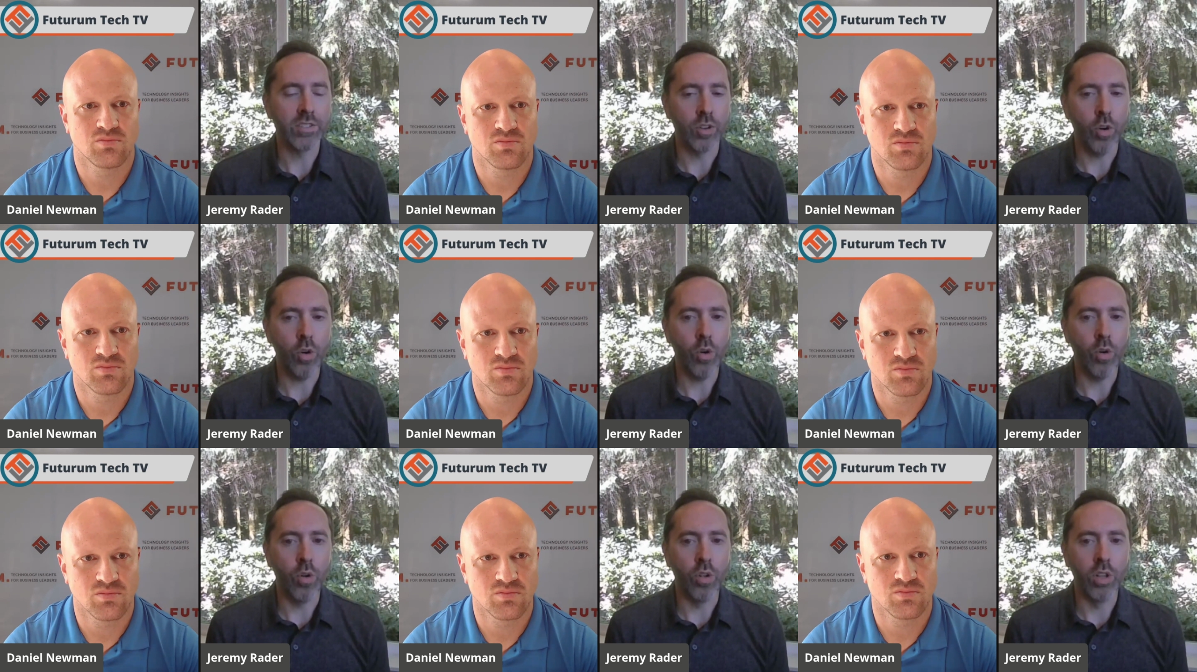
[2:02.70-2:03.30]
Speaker 1: as a
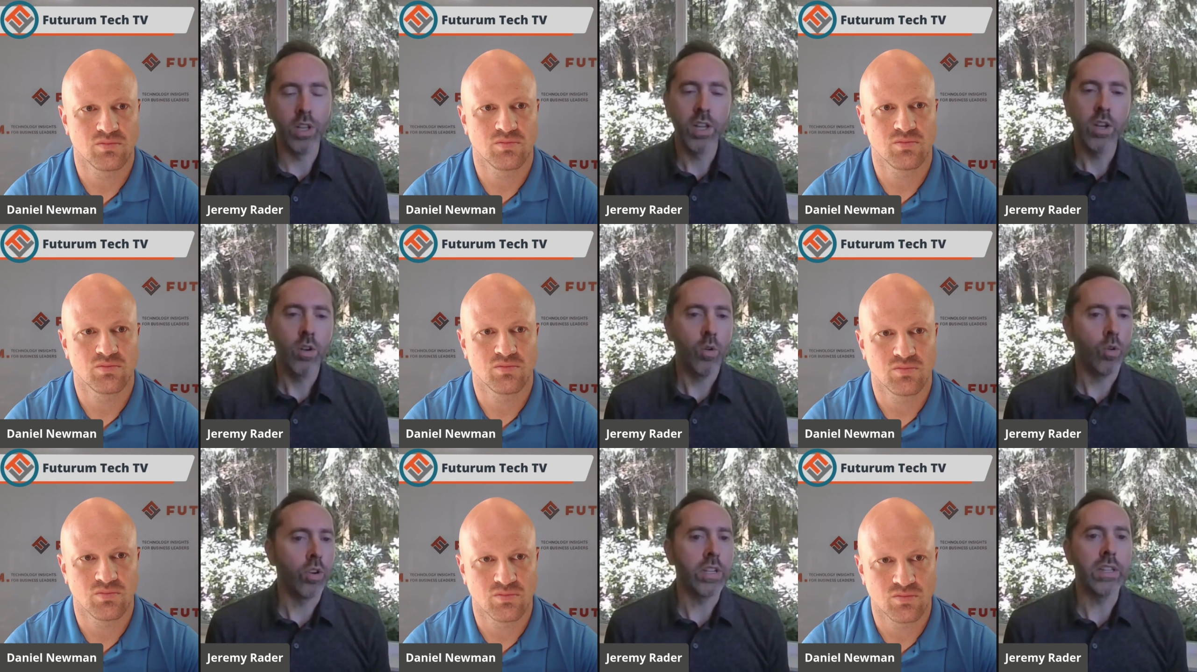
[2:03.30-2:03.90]
whole,
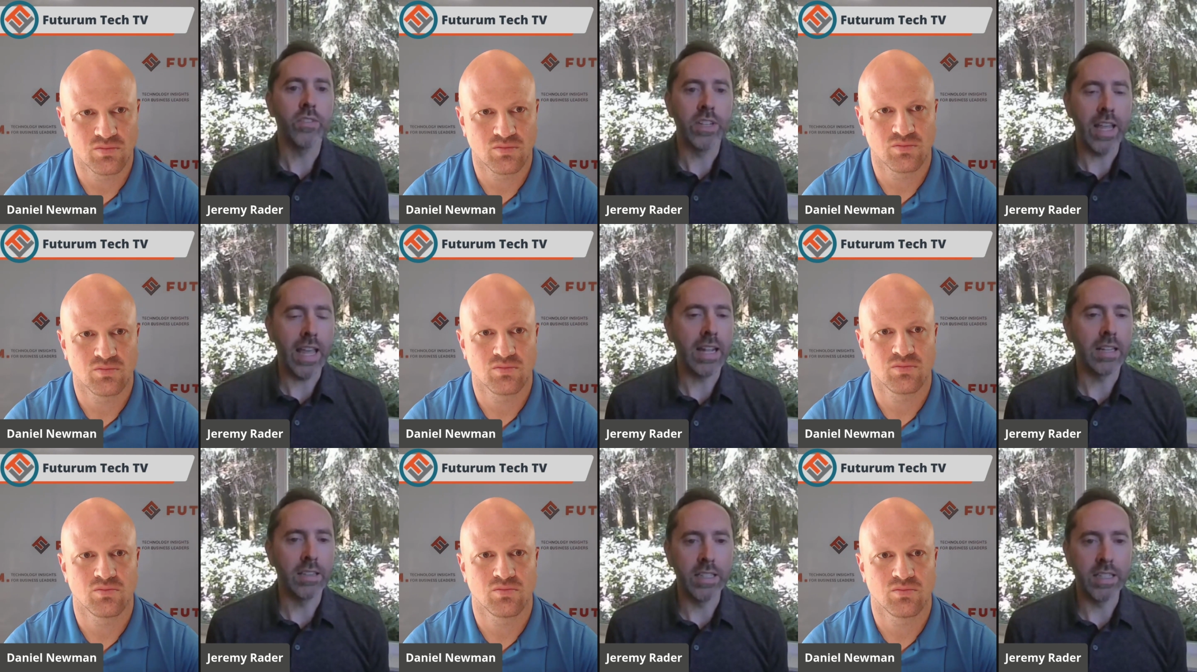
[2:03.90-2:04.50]
or even
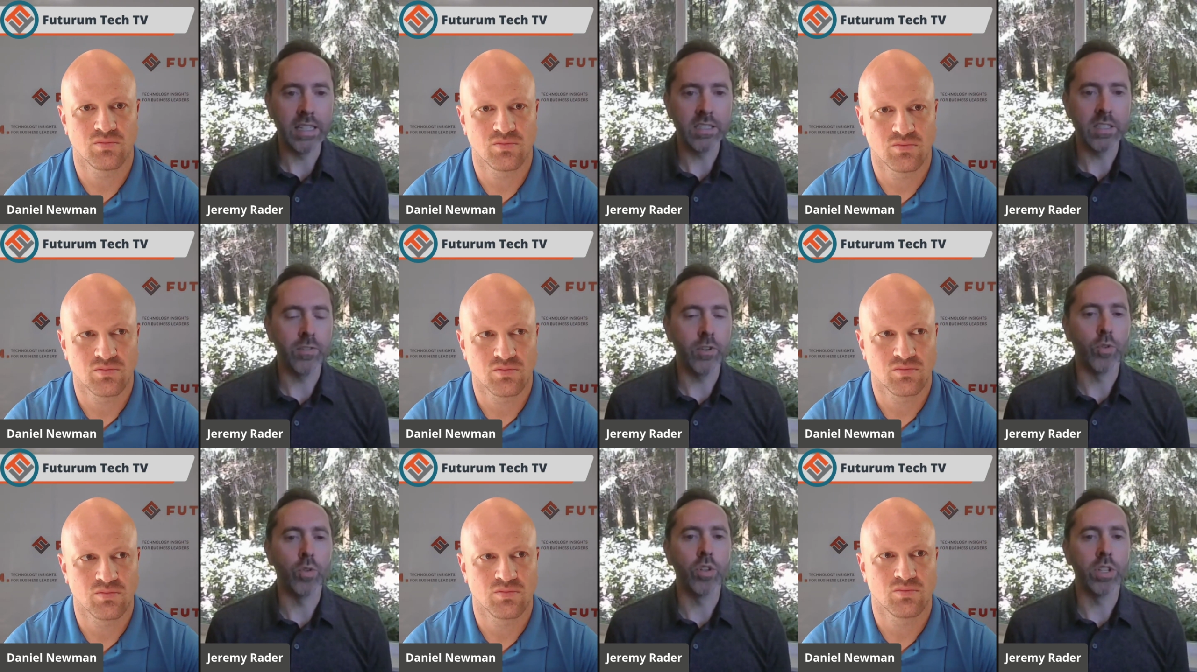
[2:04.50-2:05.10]
analytics
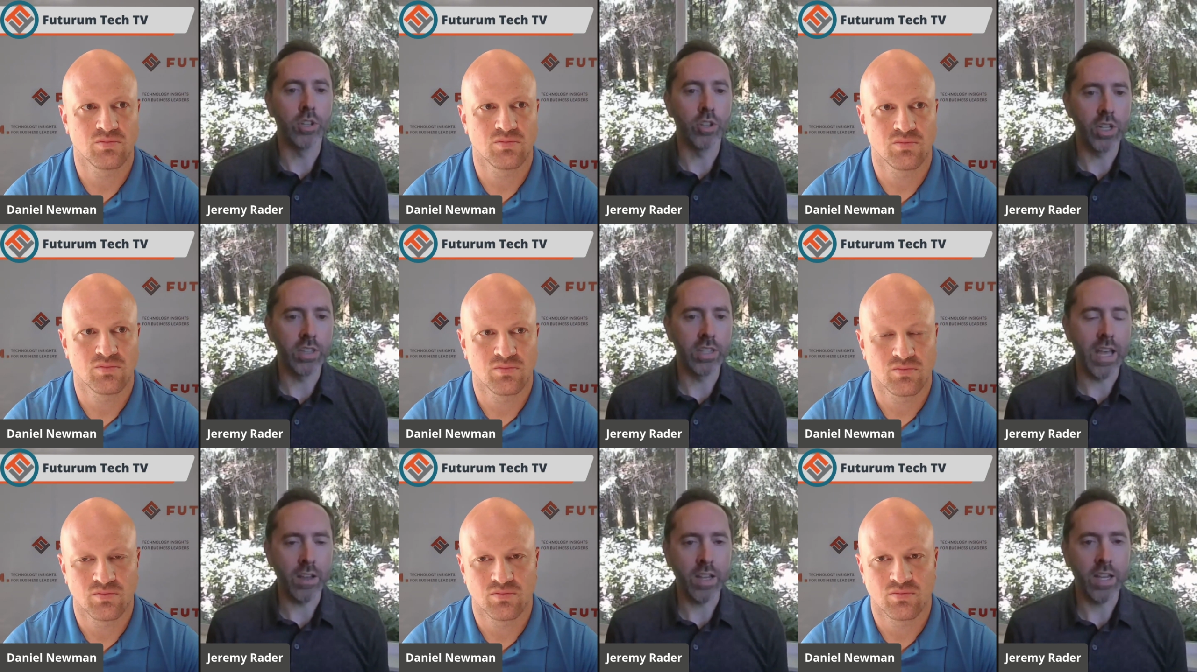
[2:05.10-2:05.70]
if you really
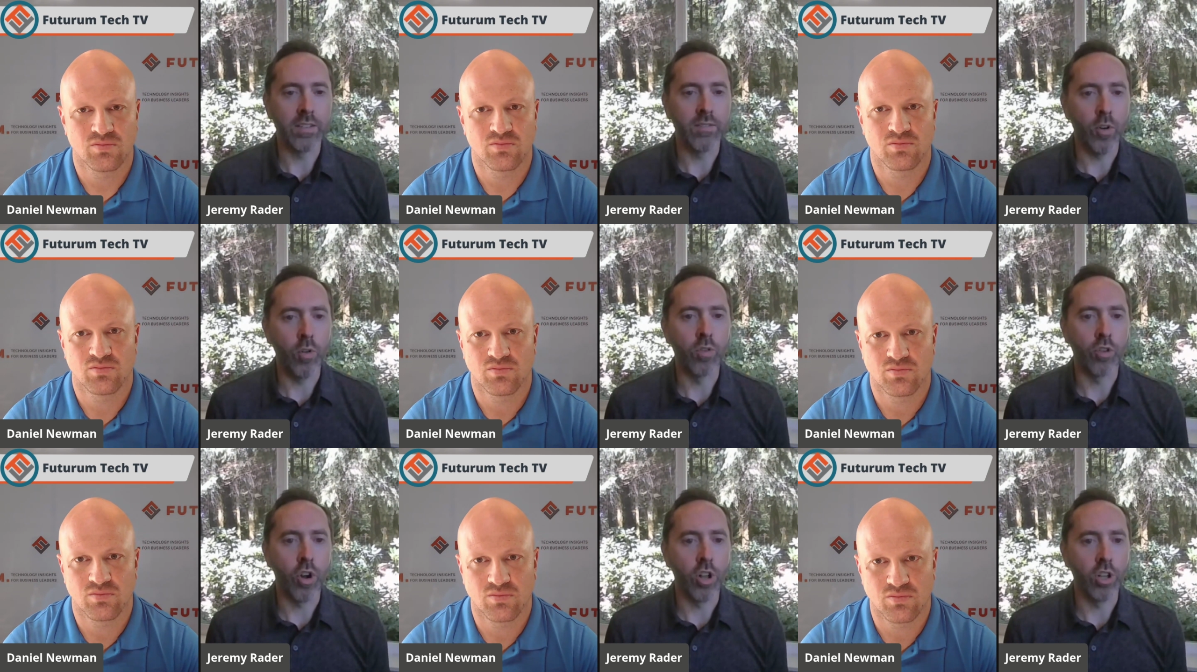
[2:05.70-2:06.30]
look at that kind of
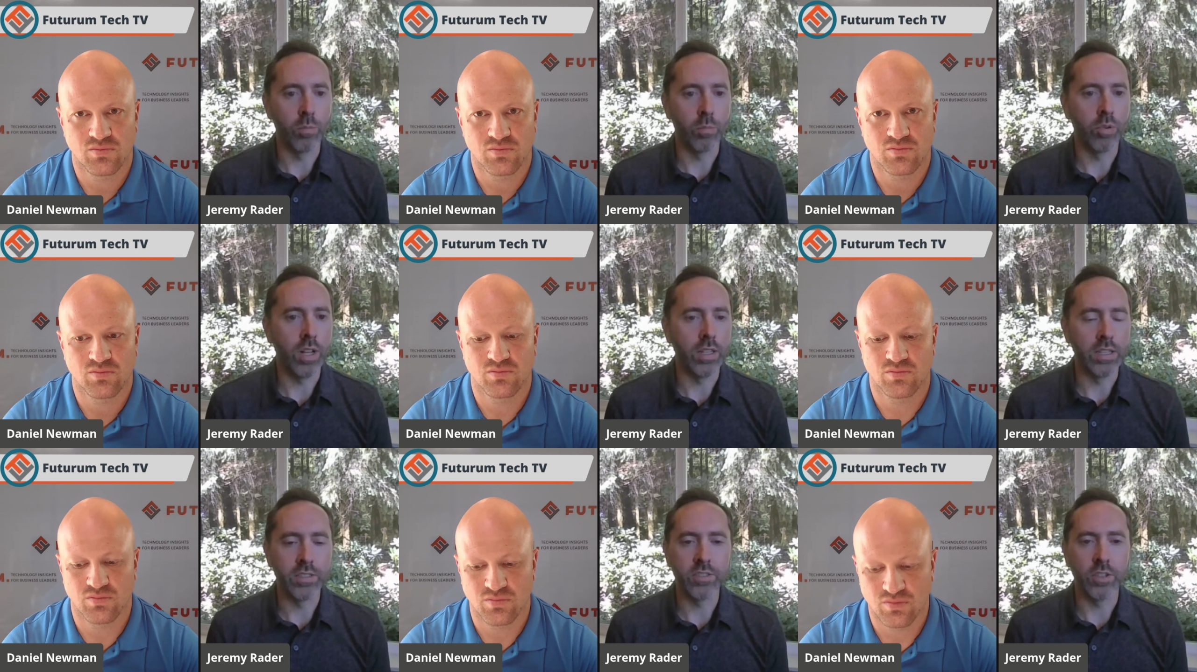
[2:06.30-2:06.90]
overall
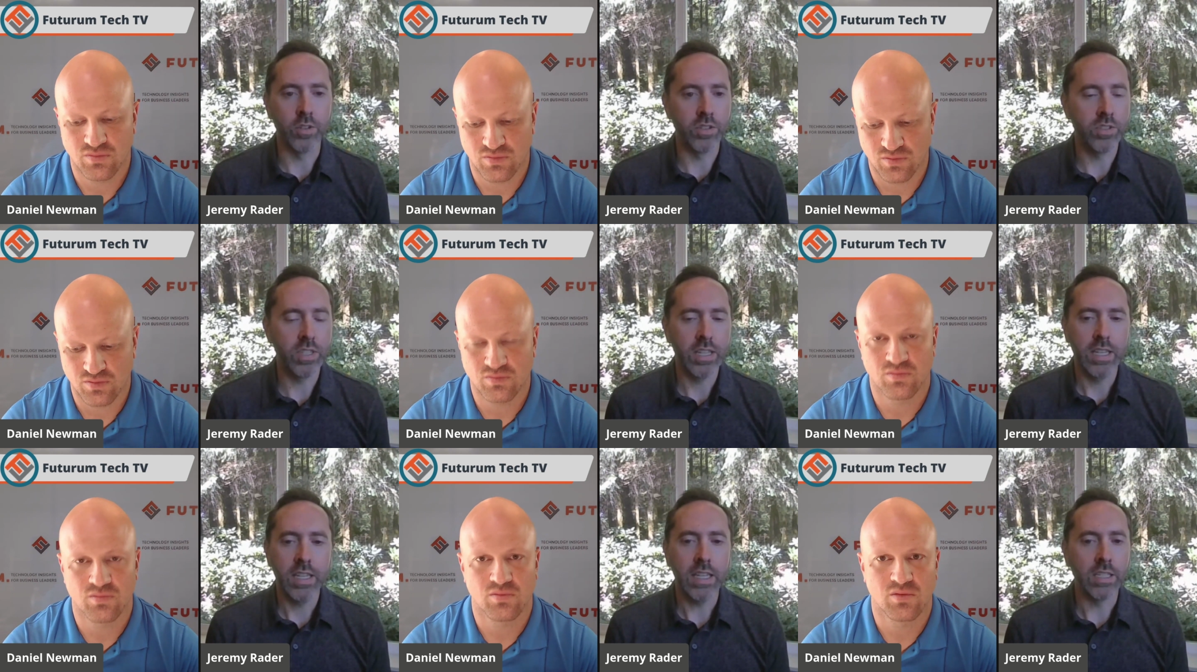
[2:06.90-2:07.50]
umbrella. So
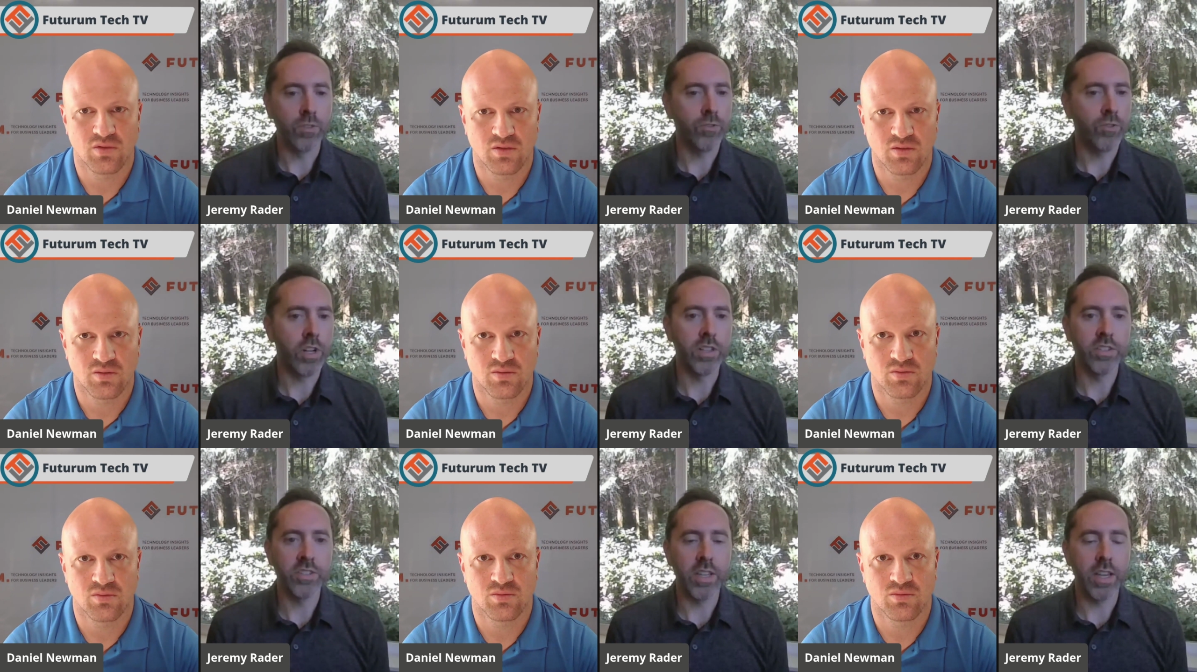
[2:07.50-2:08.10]
it's it's
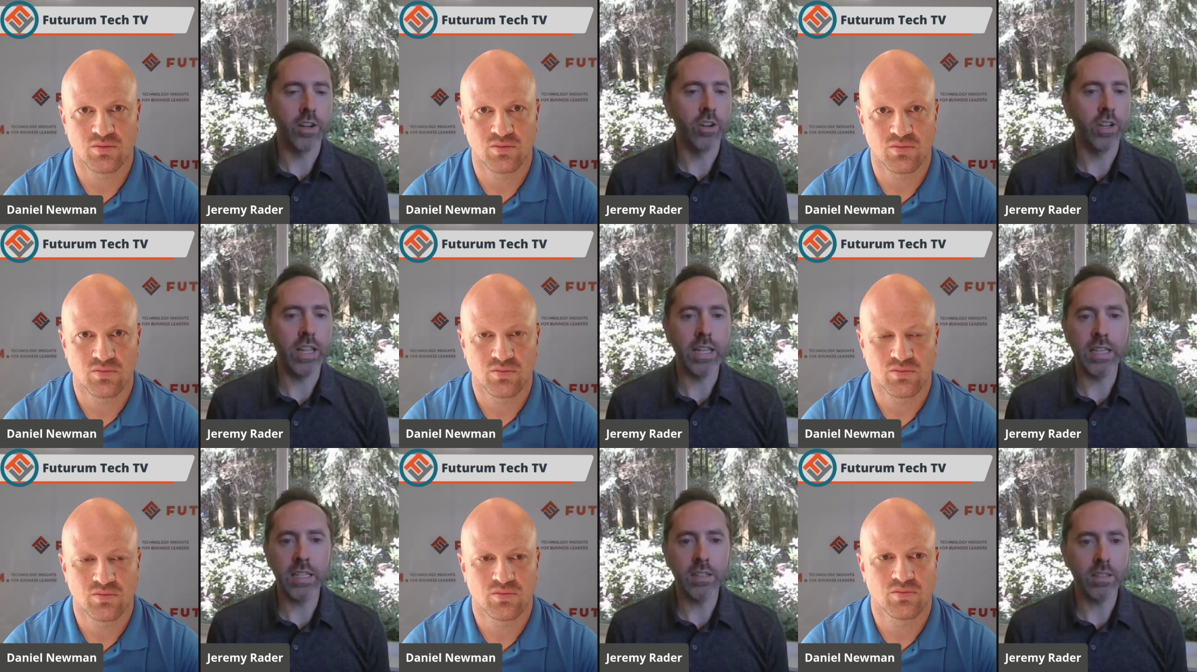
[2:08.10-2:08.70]
front and
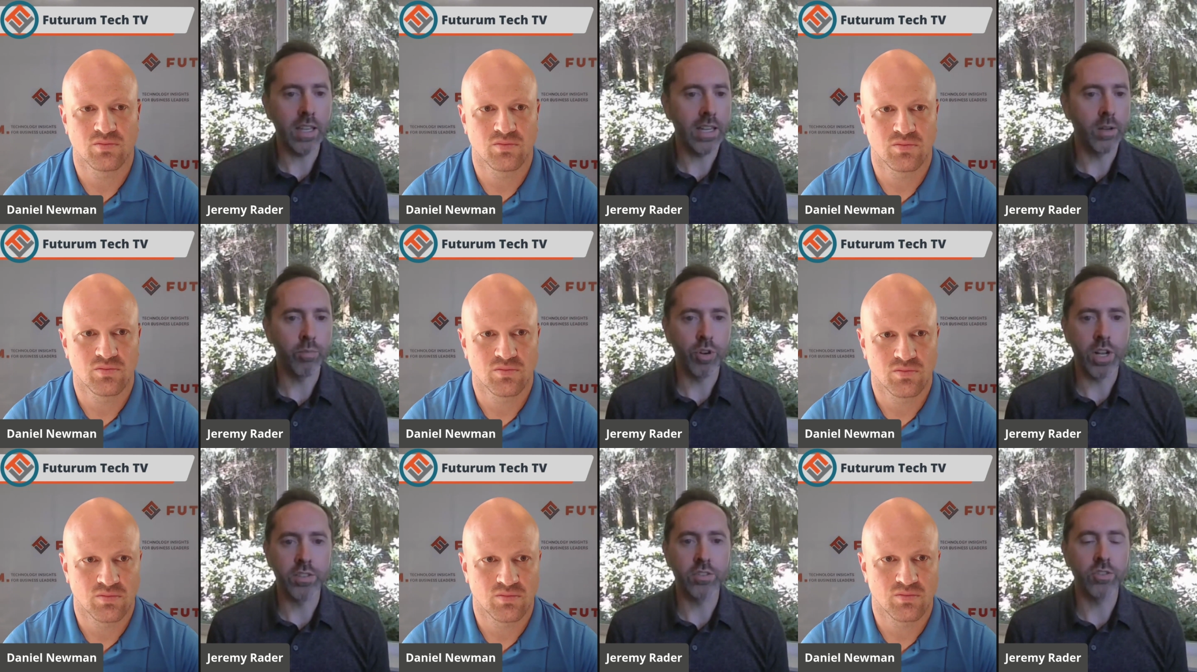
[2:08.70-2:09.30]
center. Any
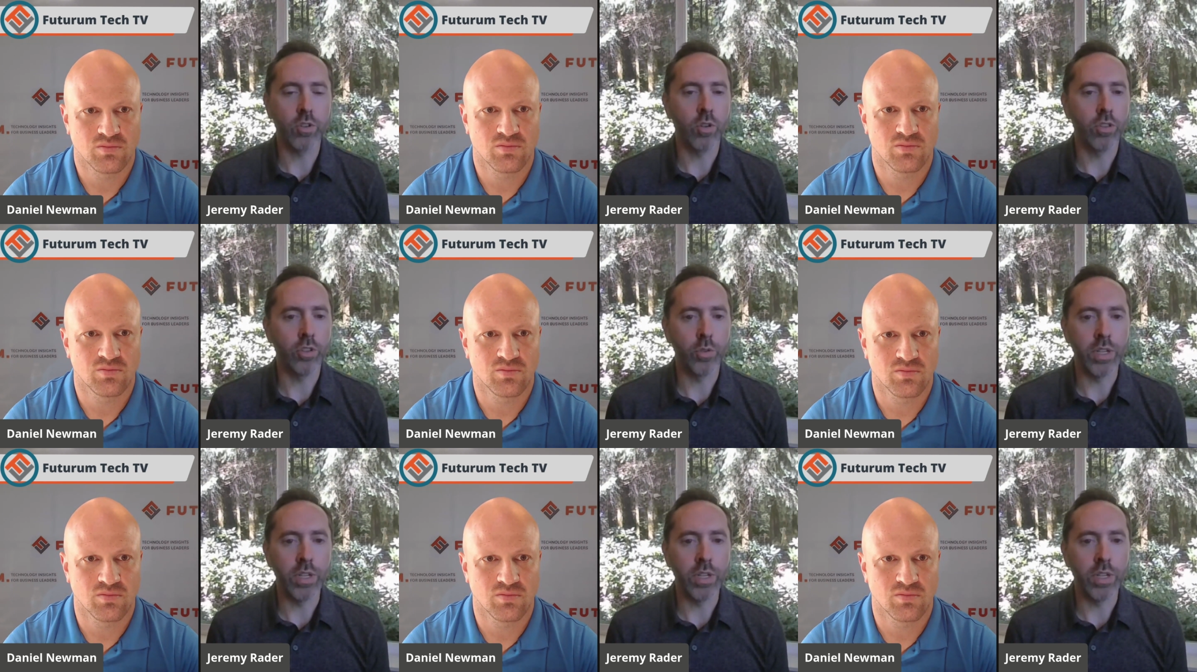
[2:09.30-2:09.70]
enterprise that's going